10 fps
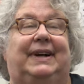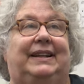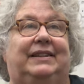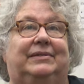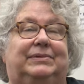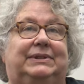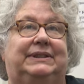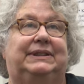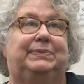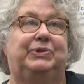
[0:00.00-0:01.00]
and there
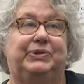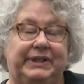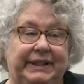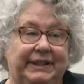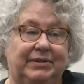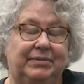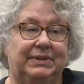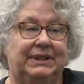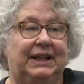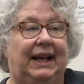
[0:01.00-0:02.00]
was
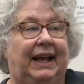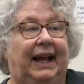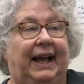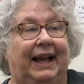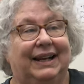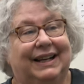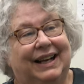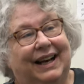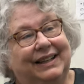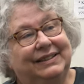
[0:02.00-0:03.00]
museums and I
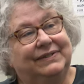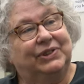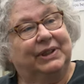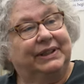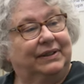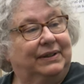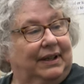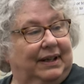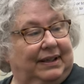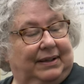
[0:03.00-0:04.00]
kind of tried to
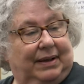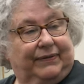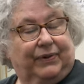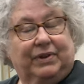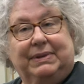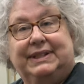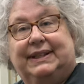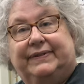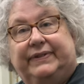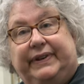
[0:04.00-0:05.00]
uh, afford
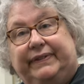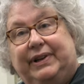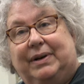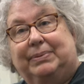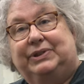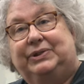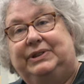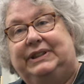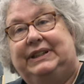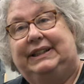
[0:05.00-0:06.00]
myself of every
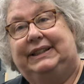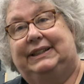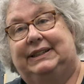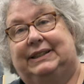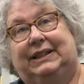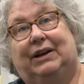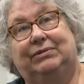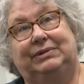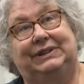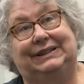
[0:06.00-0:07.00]
opportunity to
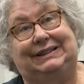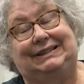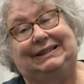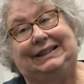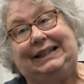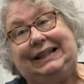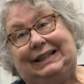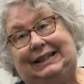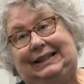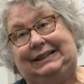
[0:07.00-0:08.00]
go just see
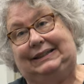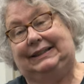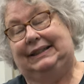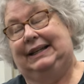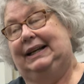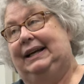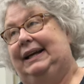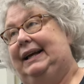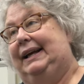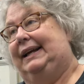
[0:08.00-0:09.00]
things
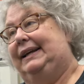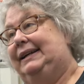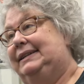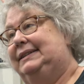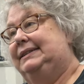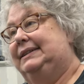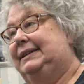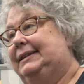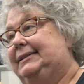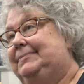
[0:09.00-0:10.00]
and
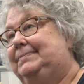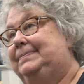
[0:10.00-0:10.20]
um,